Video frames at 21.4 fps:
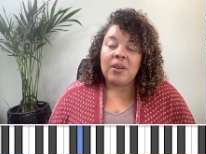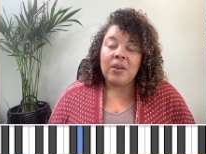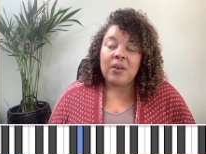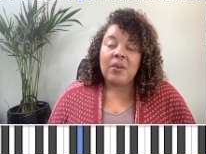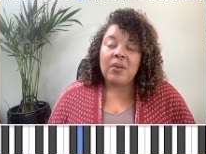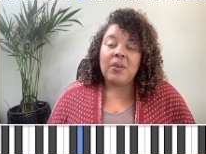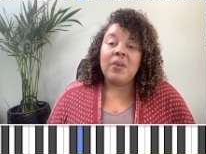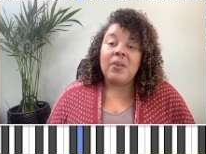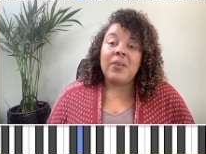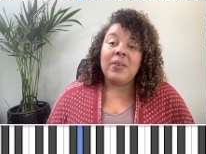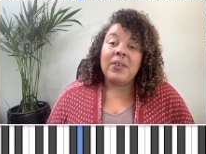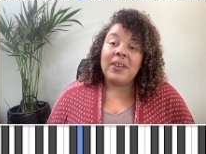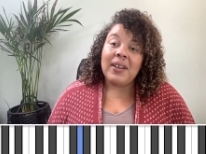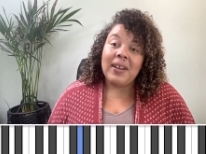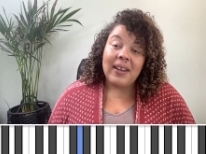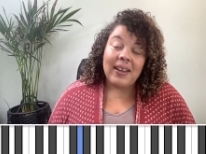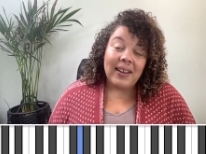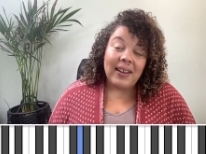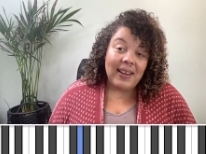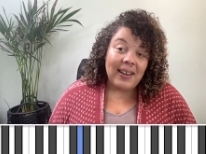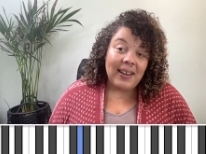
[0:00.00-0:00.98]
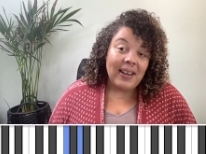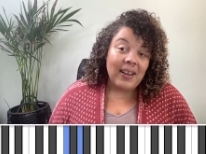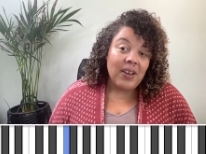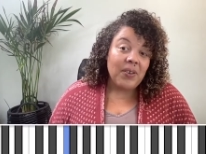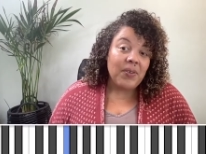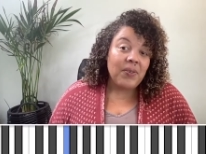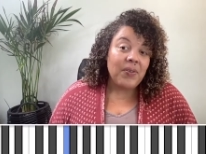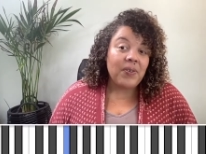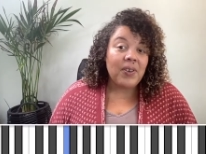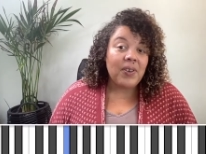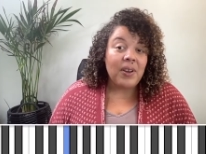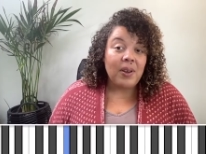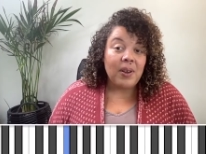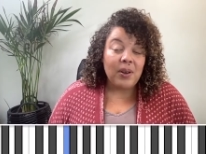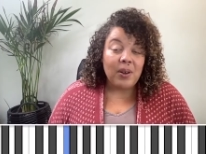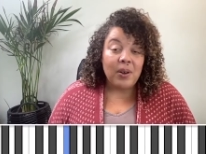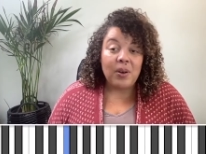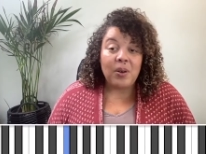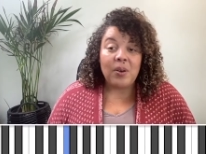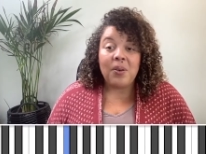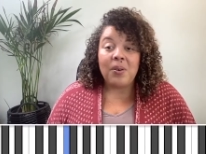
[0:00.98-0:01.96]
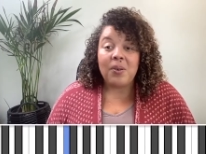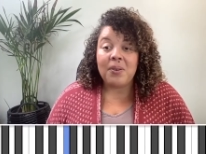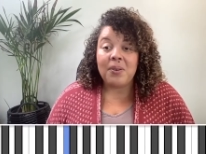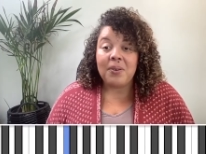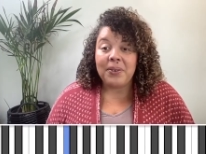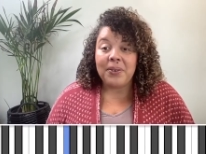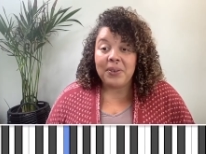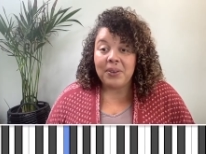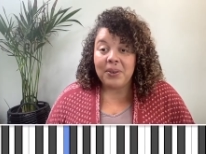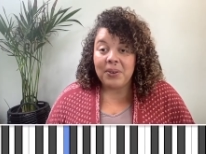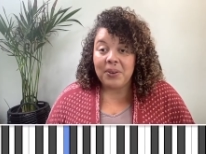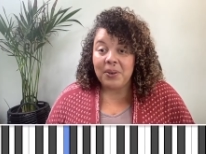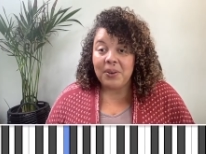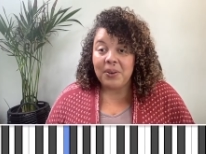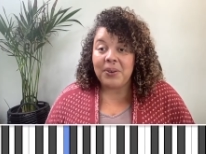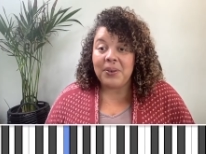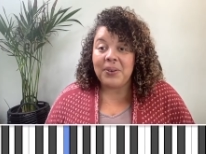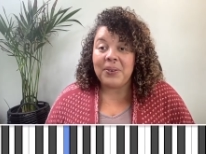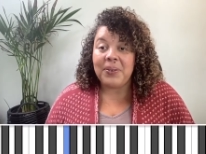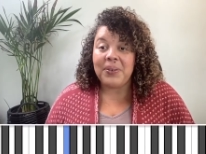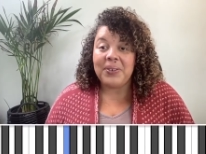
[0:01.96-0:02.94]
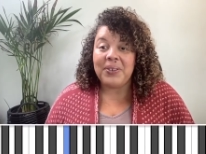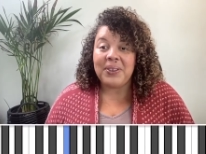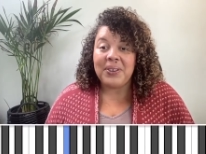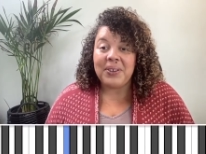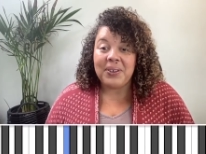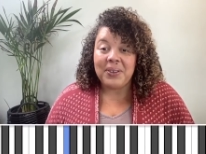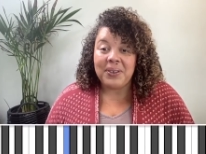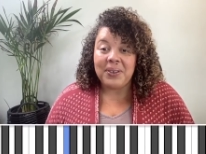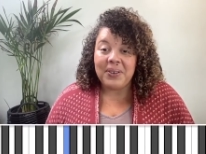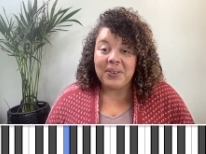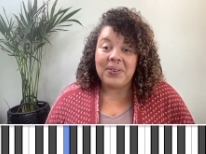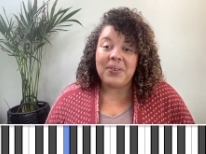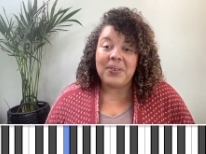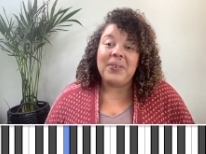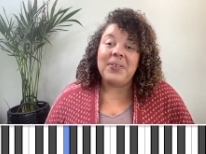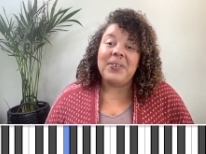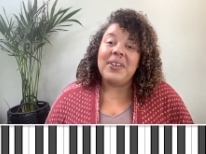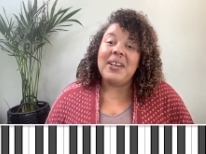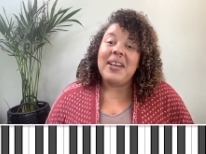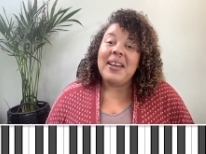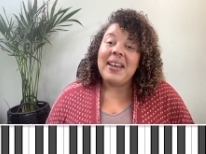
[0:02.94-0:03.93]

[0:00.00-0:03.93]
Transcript: hold, F, hold, hold, hold.